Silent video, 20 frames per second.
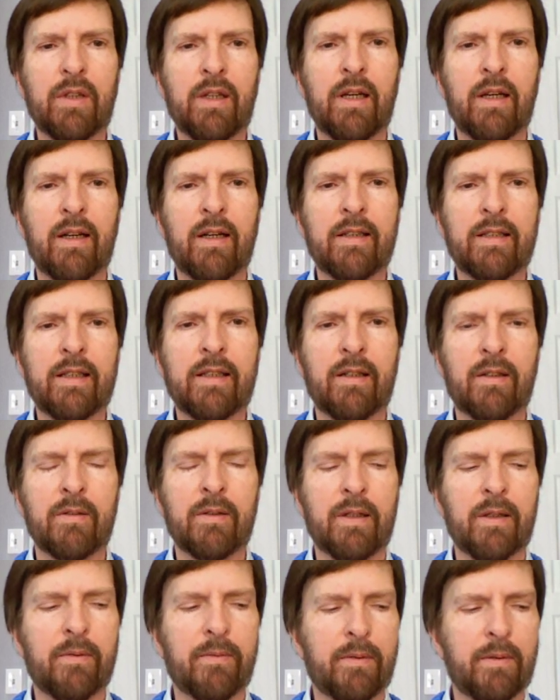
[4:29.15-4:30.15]

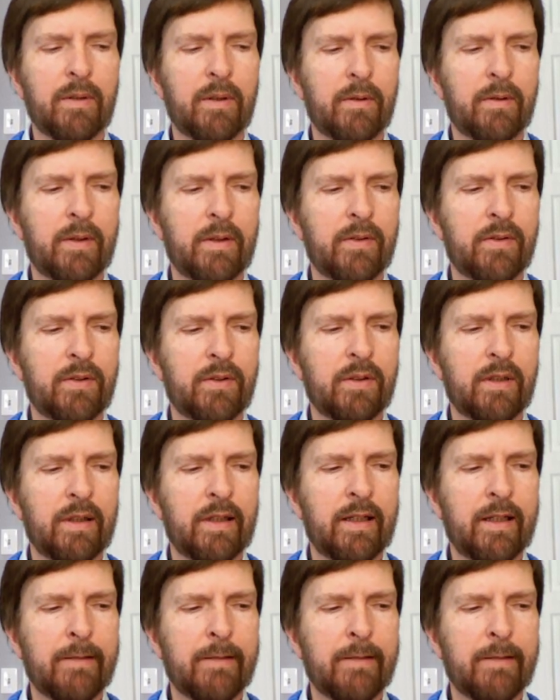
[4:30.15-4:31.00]
And there's